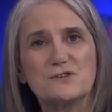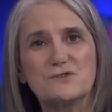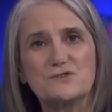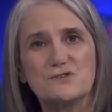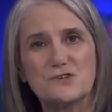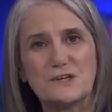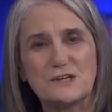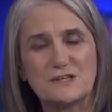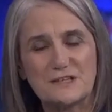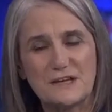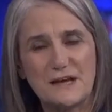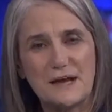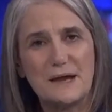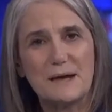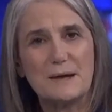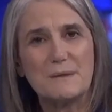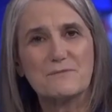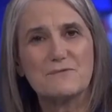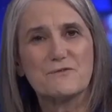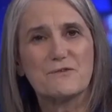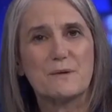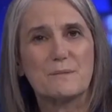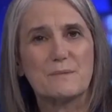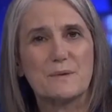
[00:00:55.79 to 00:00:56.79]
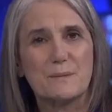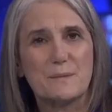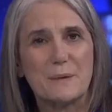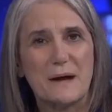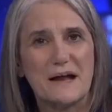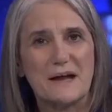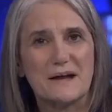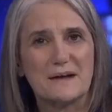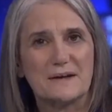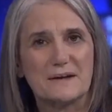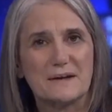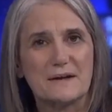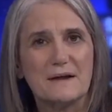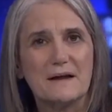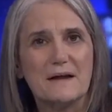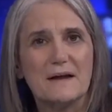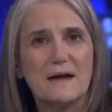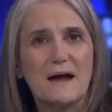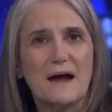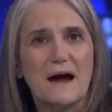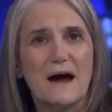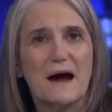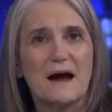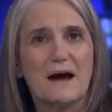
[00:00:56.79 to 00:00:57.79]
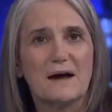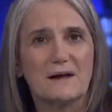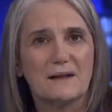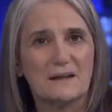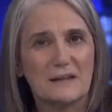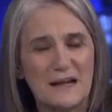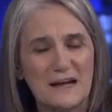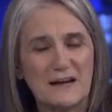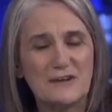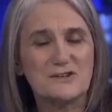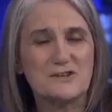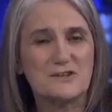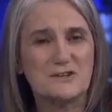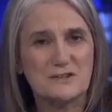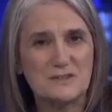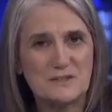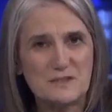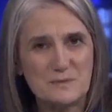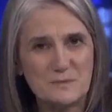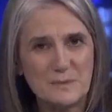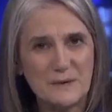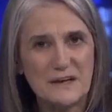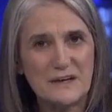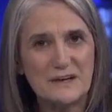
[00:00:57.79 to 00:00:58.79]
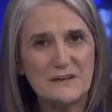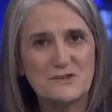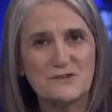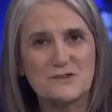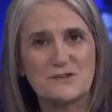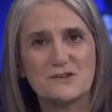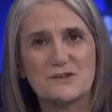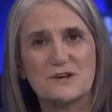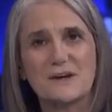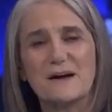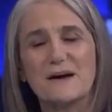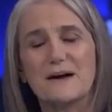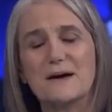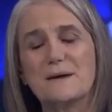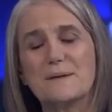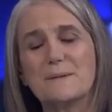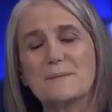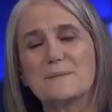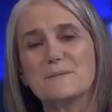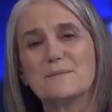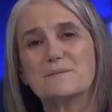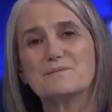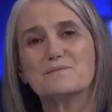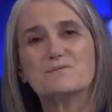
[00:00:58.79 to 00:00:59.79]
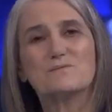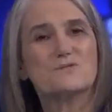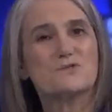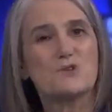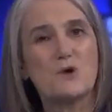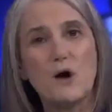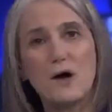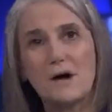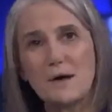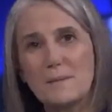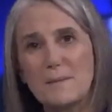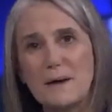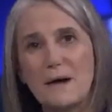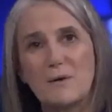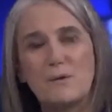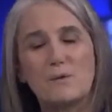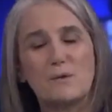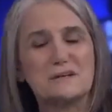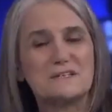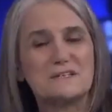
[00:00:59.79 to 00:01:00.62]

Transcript: You just came from the Biden election speech. Talk about what's